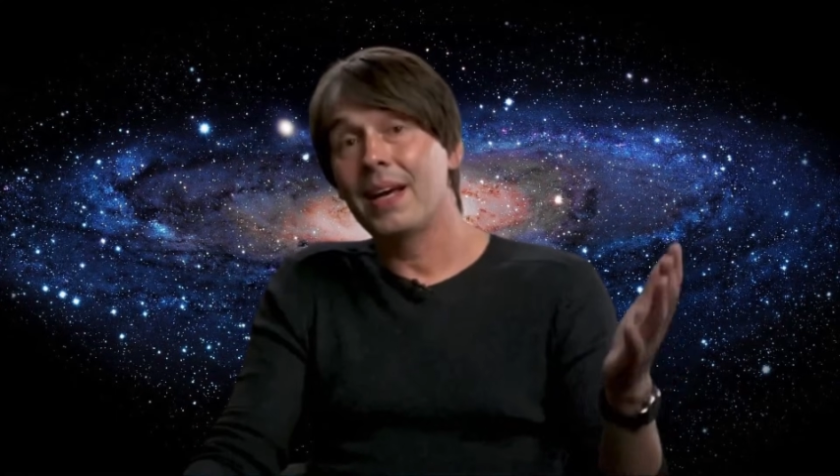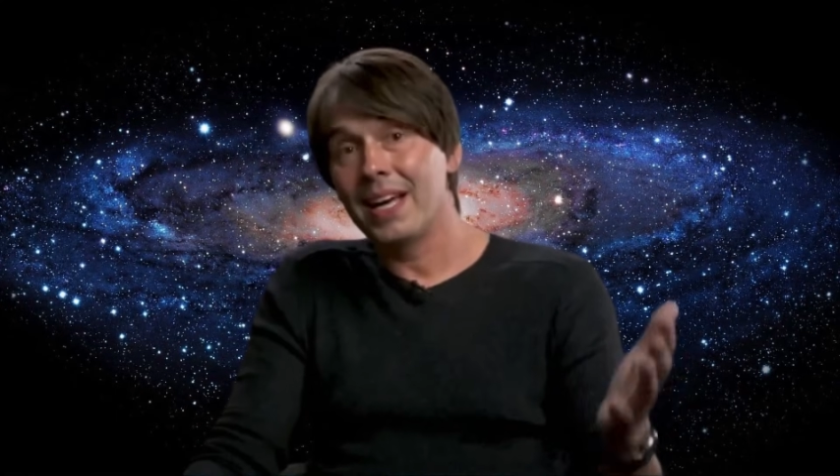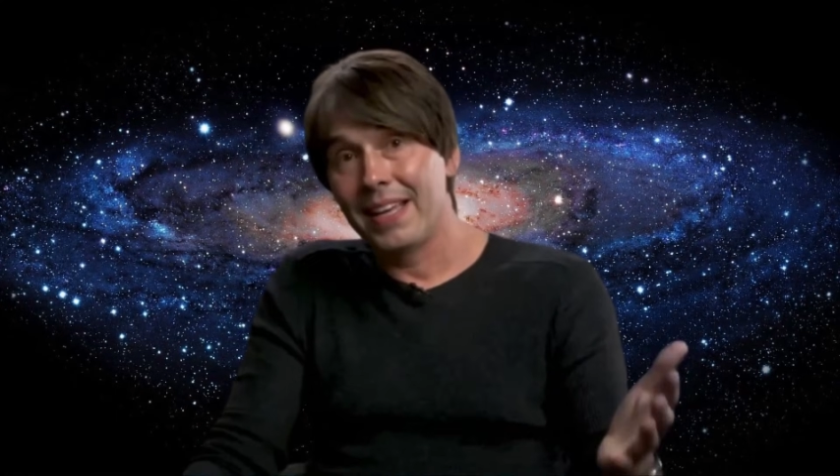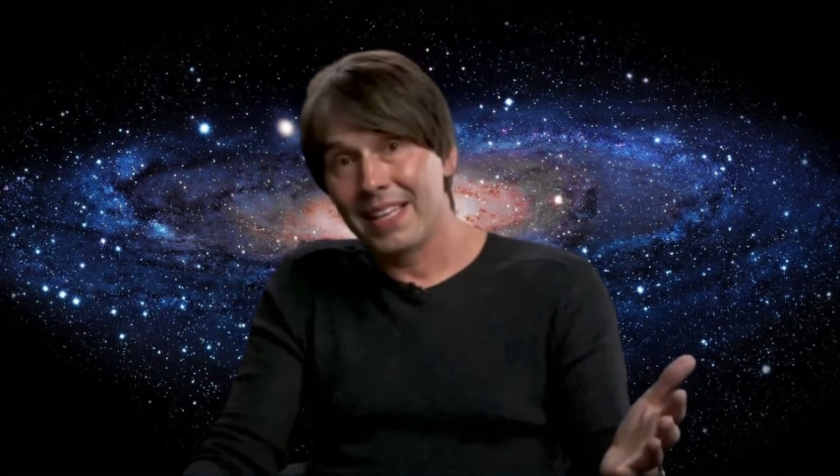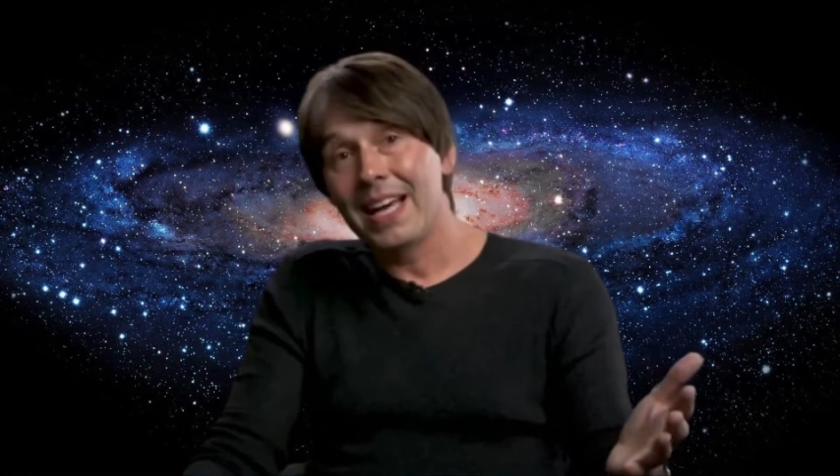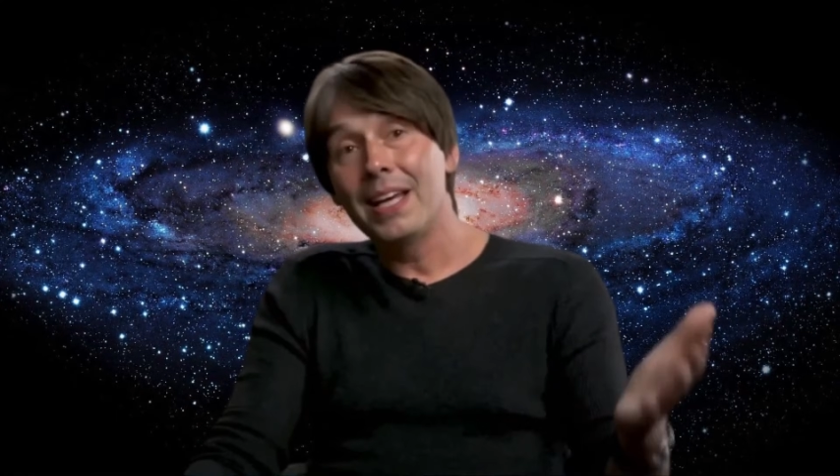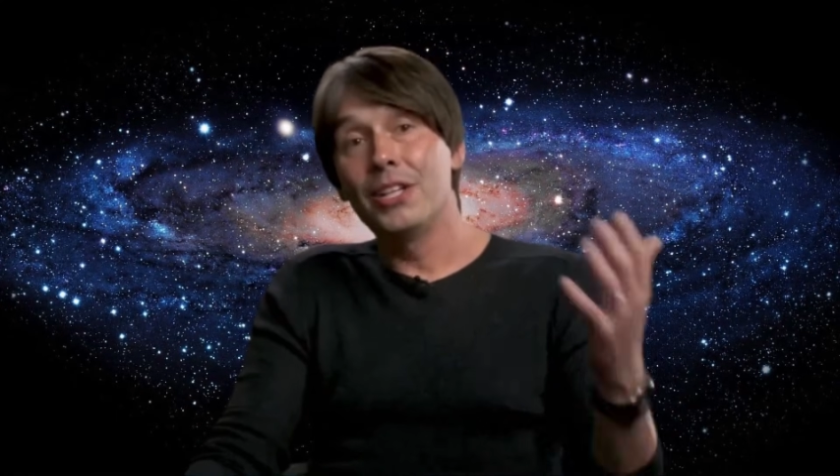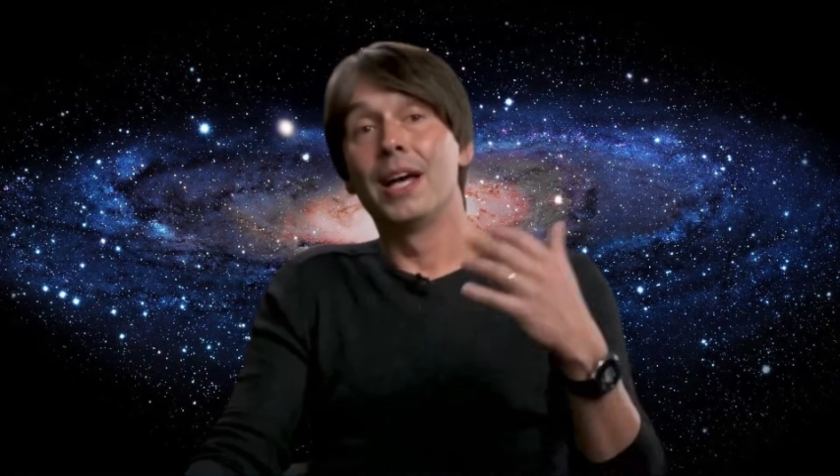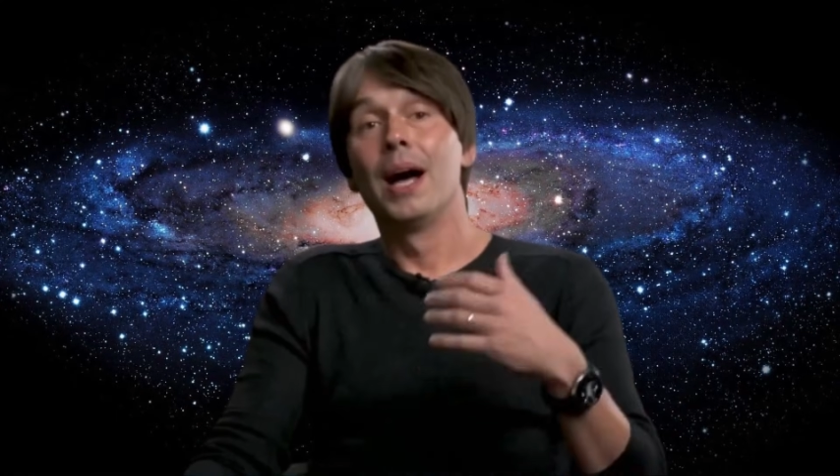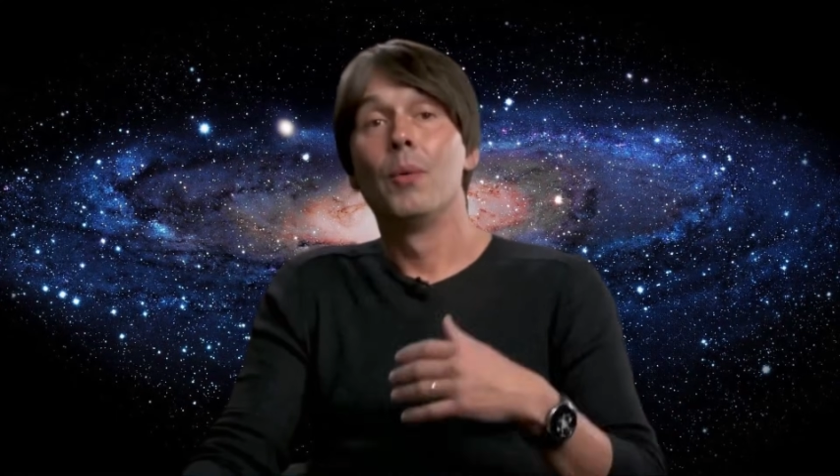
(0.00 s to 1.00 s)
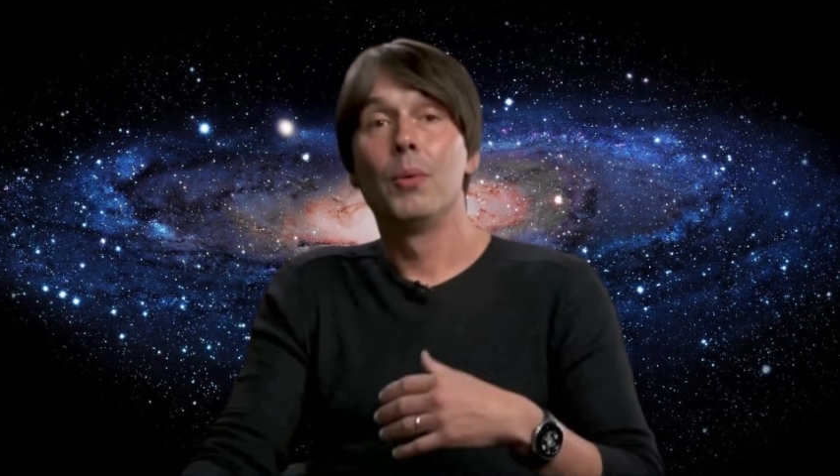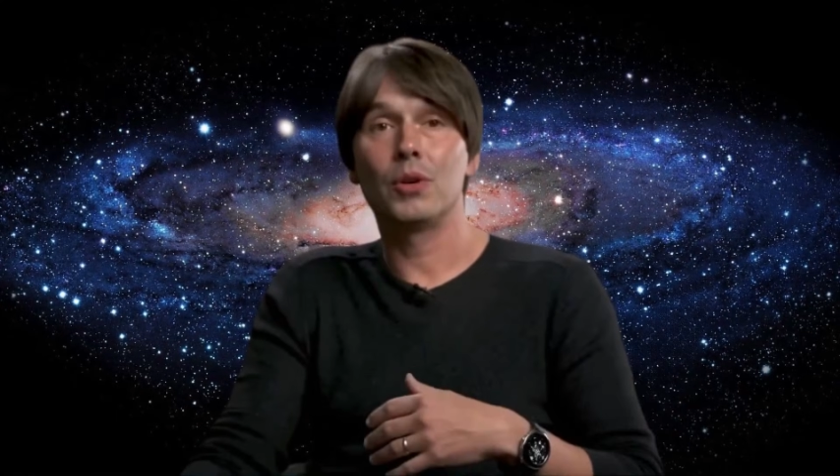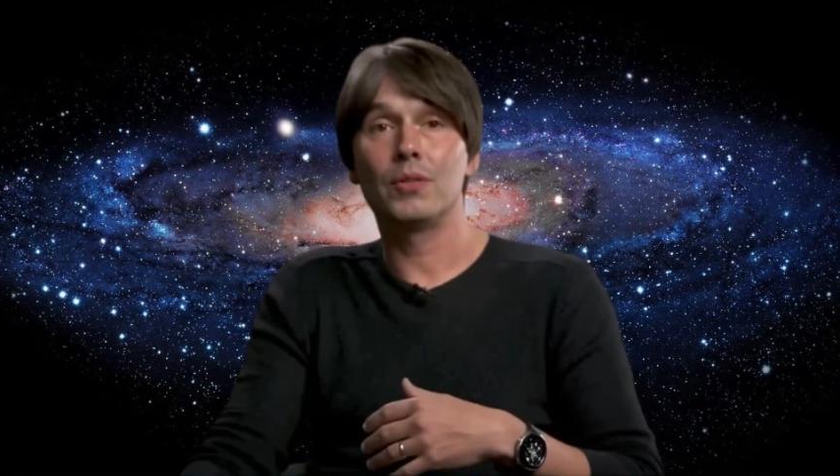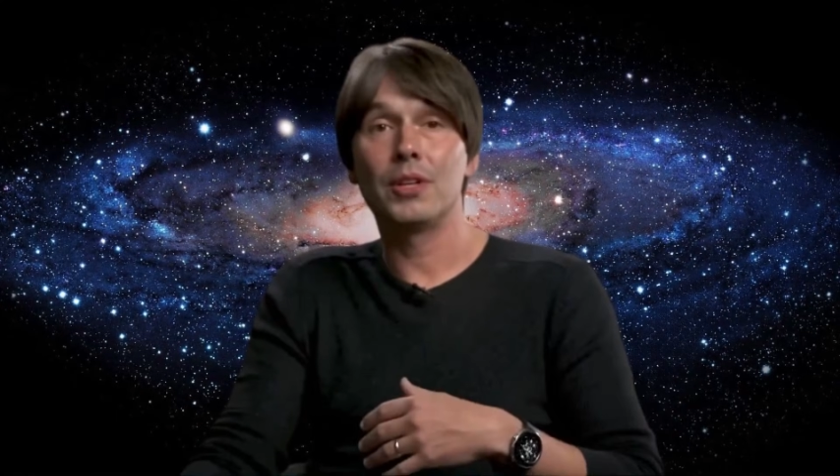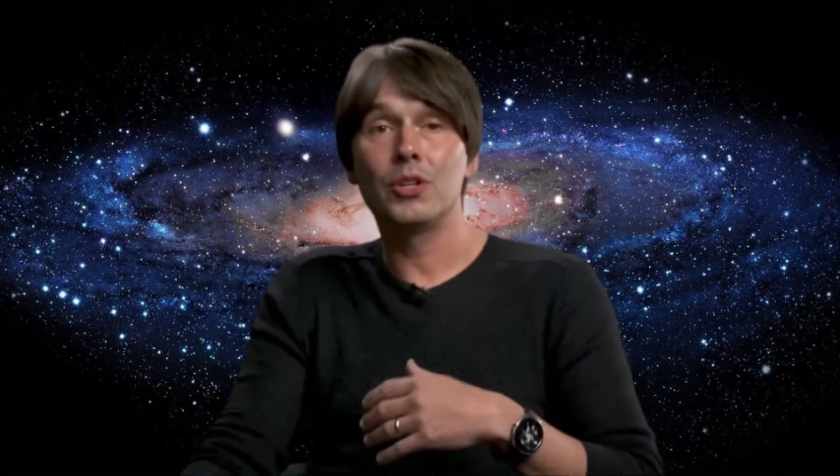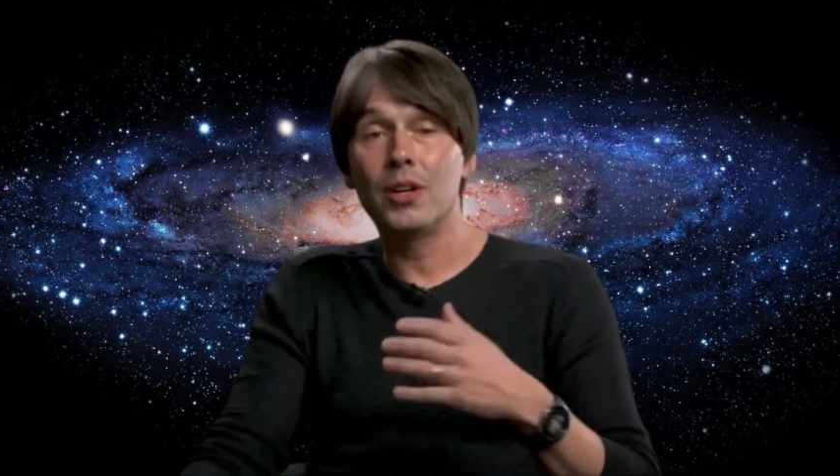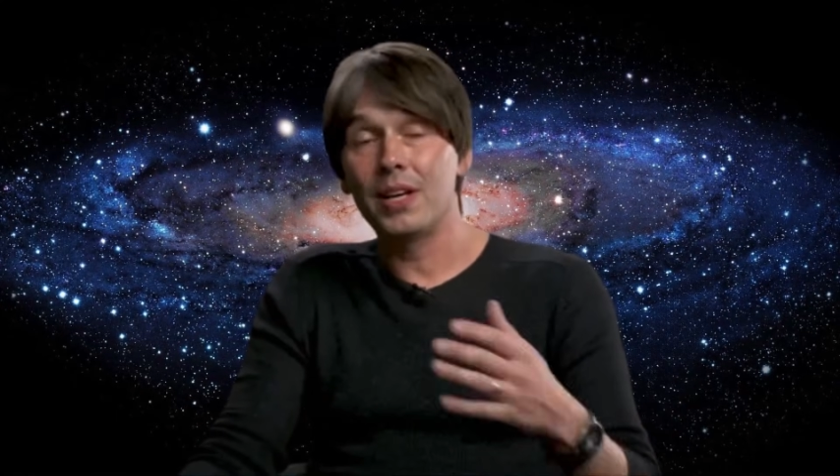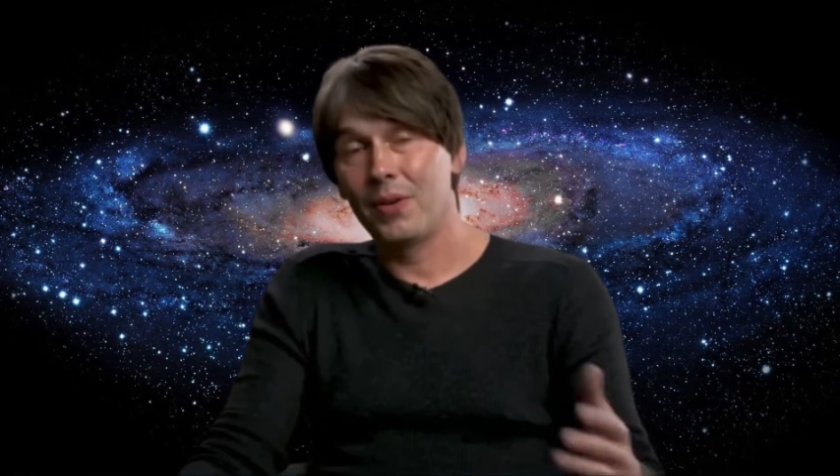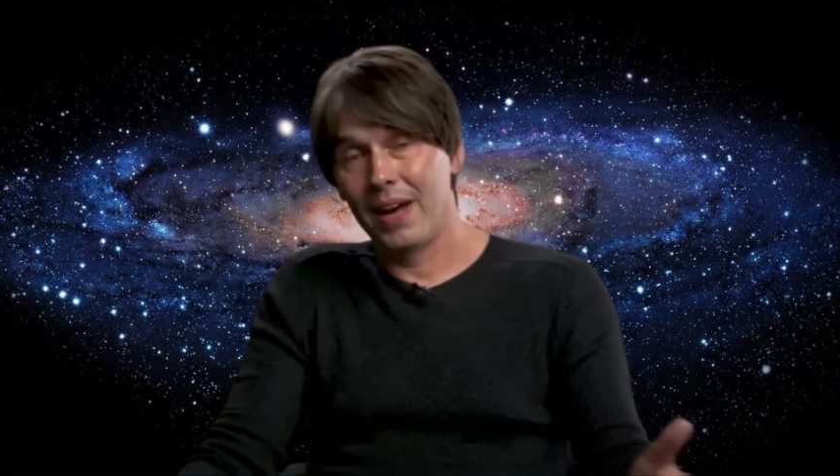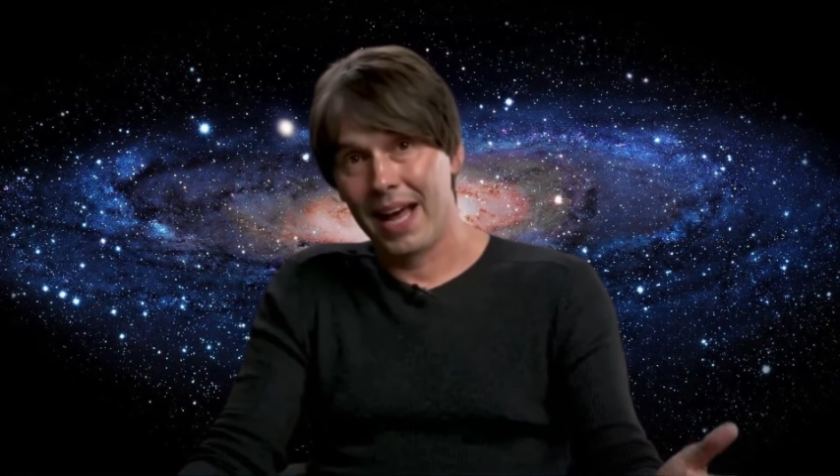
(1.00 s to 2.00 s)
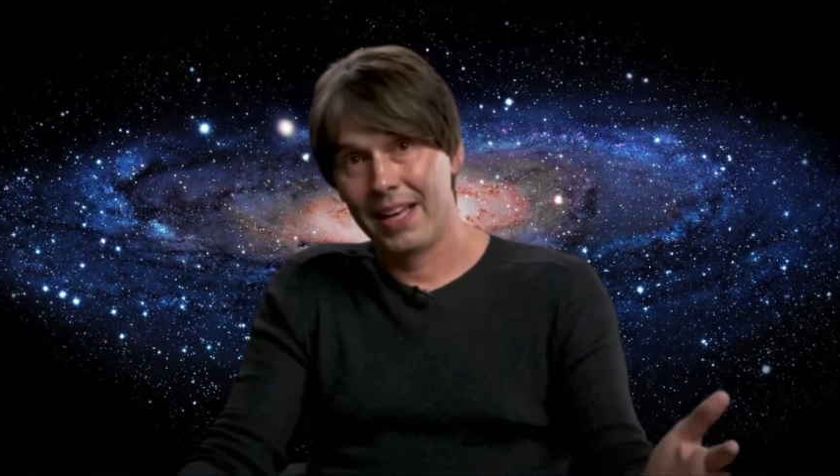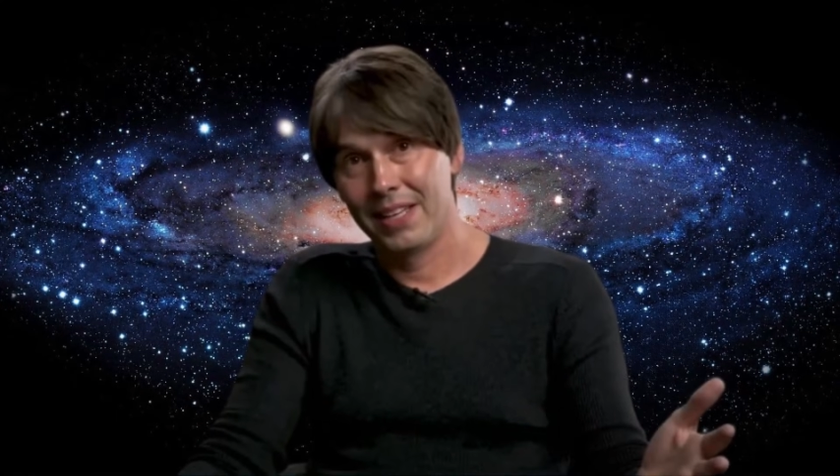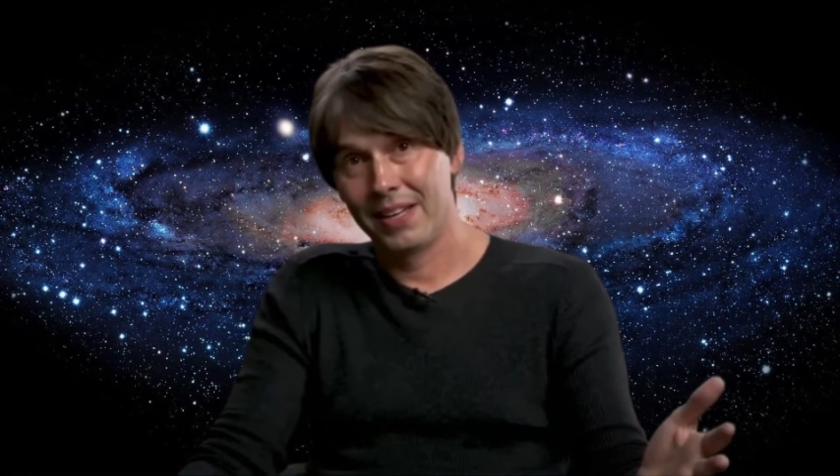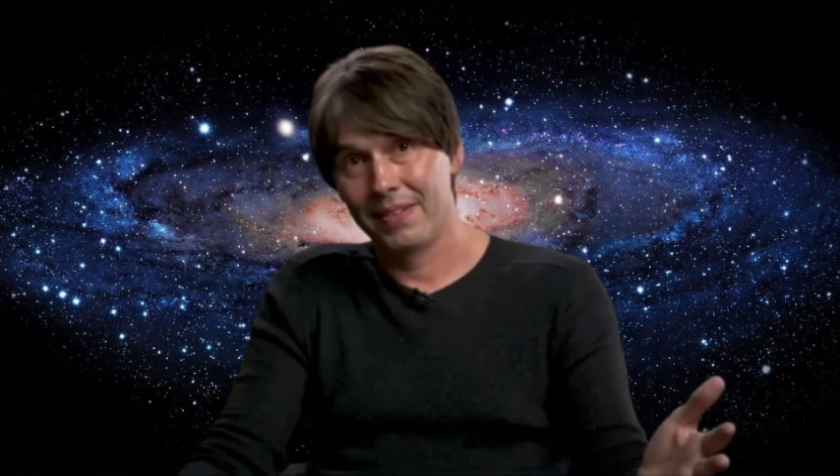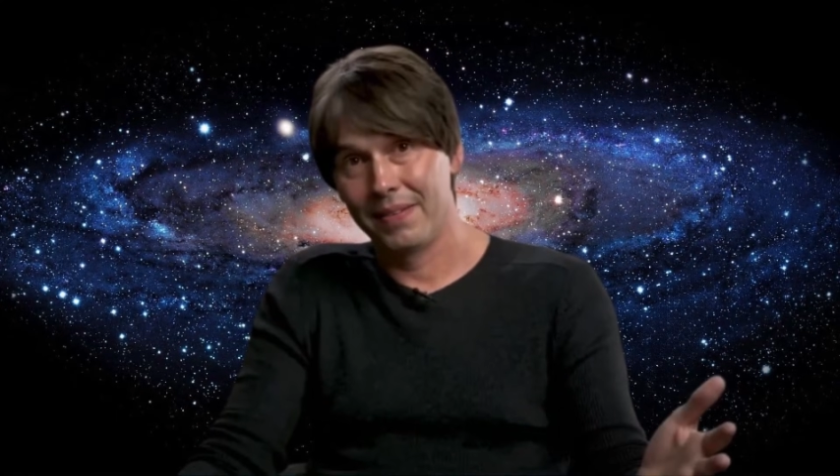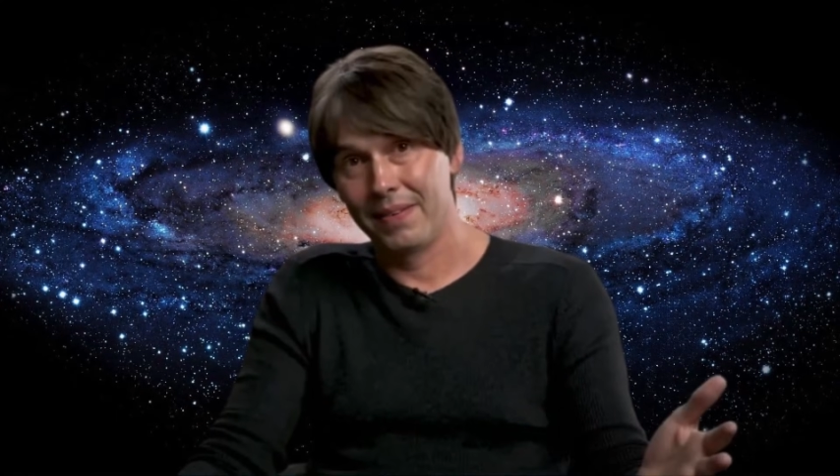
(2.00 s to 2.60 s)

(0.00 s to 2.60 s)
that has the energy output of a nuclear reactor.